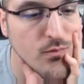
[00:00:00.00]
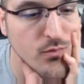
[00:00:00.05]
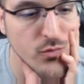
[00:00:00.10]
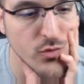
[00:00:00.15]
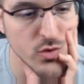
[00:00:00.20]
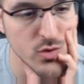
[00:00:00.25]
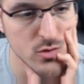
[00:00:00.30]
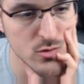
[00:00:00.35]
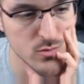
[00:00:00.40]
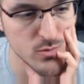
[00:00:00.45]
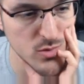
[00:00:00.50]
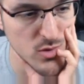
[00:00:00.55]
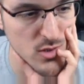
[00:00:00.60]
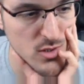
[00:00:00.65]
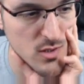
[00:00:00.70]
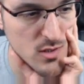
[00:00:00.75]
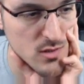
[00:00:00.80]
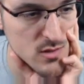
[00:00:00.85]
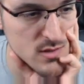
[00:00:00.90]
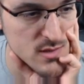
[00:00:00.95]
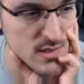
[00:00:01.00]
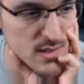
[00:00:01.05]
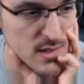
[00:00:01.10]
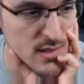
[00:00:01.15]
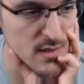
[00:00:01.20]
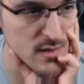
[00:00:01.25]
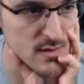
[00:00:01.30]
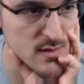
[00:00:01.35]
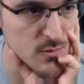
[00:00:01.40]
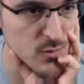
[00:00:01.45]
No blocks, and I
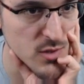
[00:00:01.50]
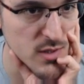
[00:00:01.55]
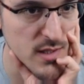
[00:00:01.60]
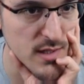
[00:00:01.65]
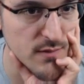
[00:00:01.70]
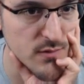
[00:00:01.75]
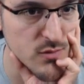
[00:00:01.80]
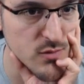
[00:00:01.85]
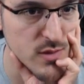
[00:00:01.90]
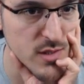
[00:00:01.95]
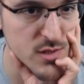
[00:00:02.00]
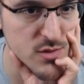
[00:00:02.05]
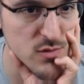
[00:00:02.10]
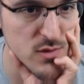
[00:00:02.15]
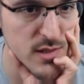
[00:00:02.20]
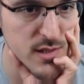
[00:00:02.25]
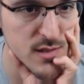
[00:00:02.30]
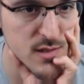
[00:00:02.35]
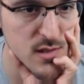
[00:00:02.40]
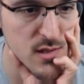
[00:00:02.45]
guess I'm gonna have to Naturalize